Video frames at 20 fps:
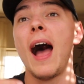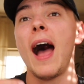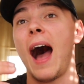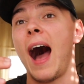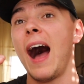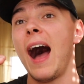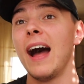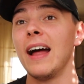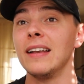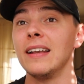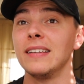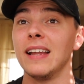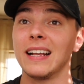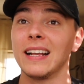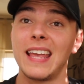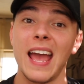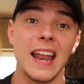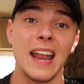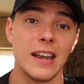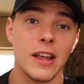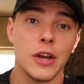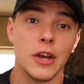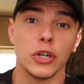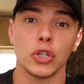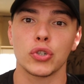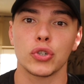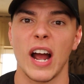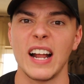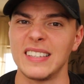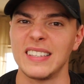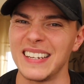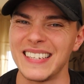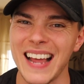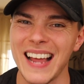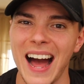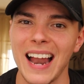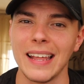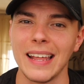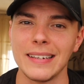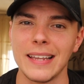and again, tried to
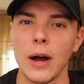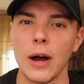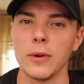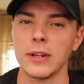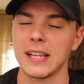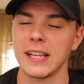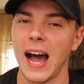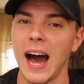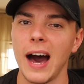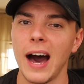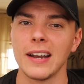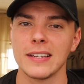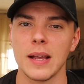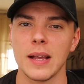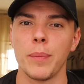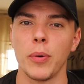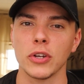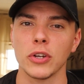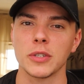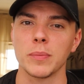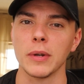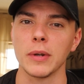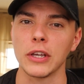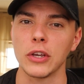dial it down as hard as I possibly